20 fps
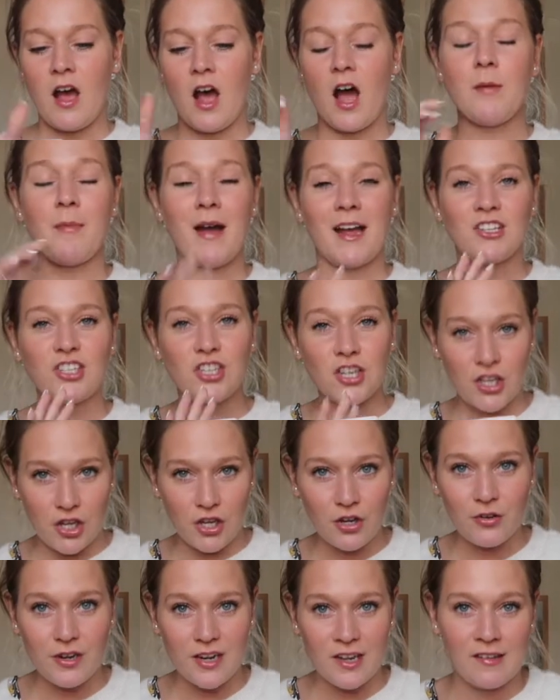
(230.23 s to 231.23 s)
I'm actually
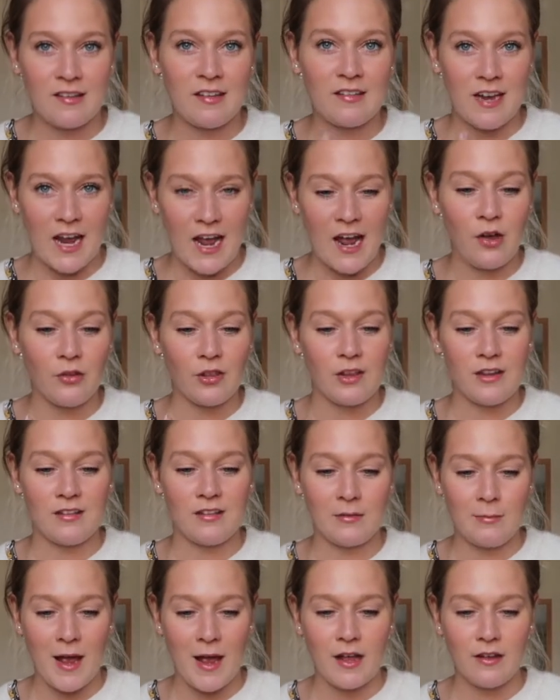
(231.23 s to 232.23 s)
curious as to how this
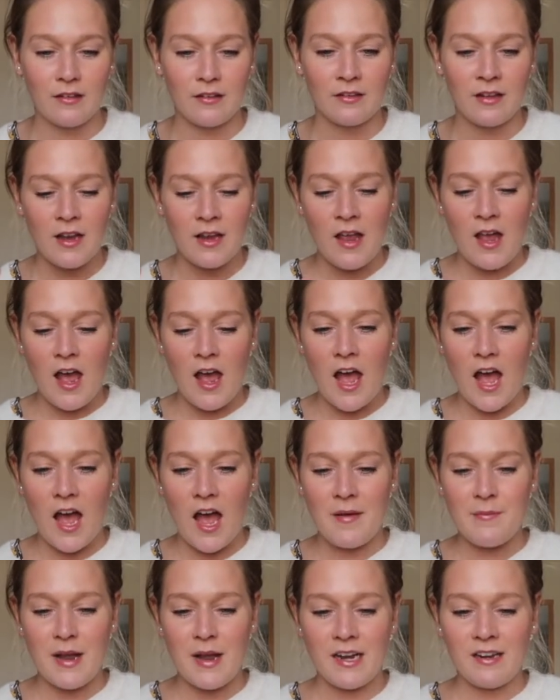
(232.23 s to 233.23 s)
smells.
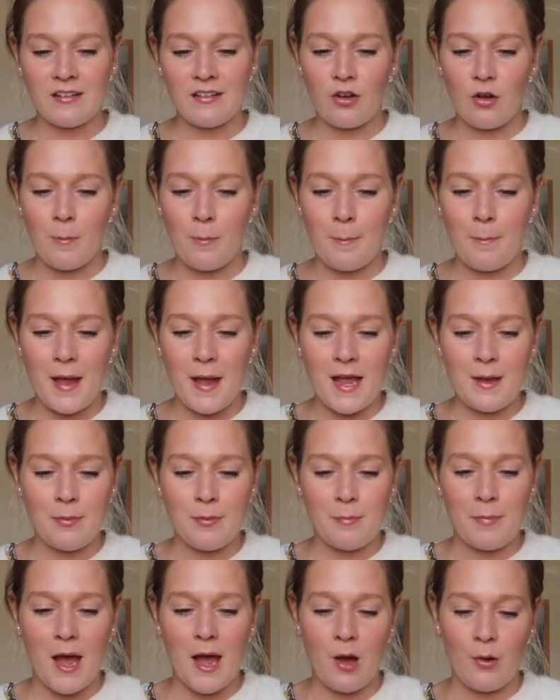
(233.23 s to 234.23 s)
Um, and it's got Babe
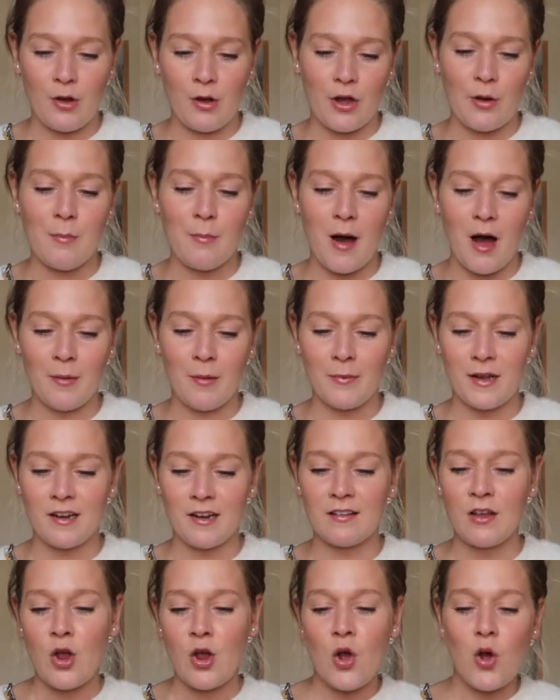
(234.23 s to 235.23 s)
Power
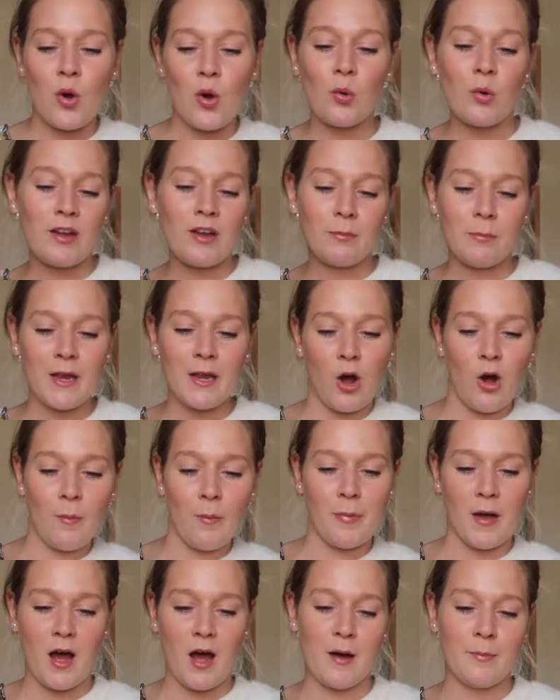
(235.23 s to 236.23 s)
commandments: always be hot
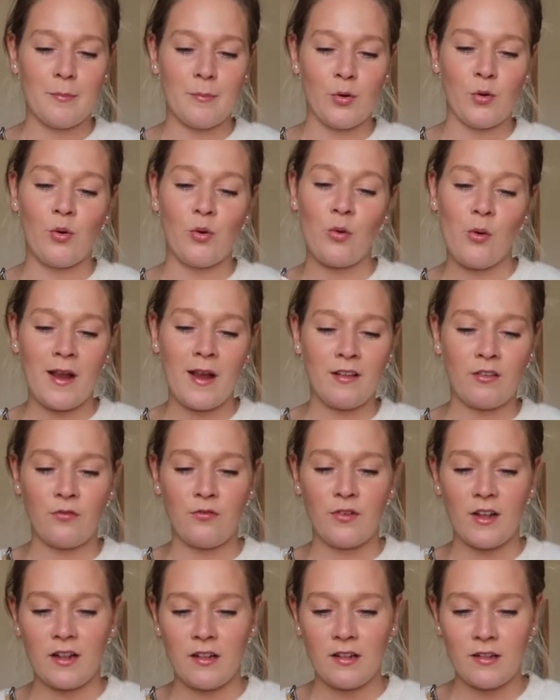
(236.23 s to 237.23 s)
but humble, always
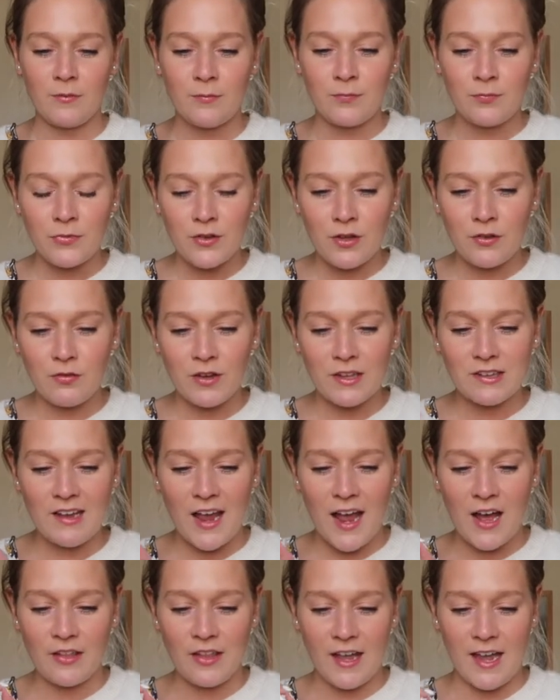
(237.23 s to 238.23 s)
fil filter
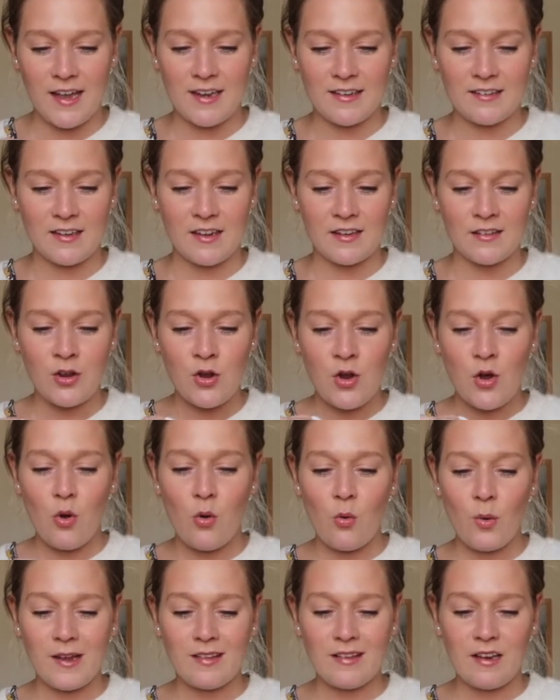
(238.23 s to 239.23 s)
out the haters,
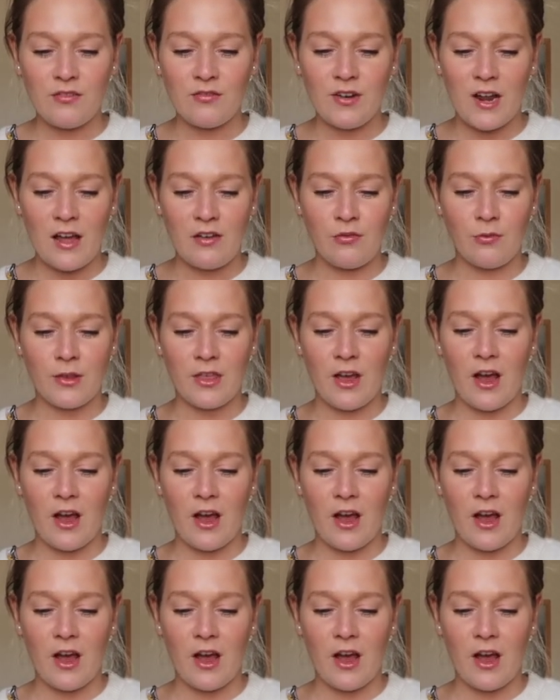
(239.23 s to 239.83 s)
always live life with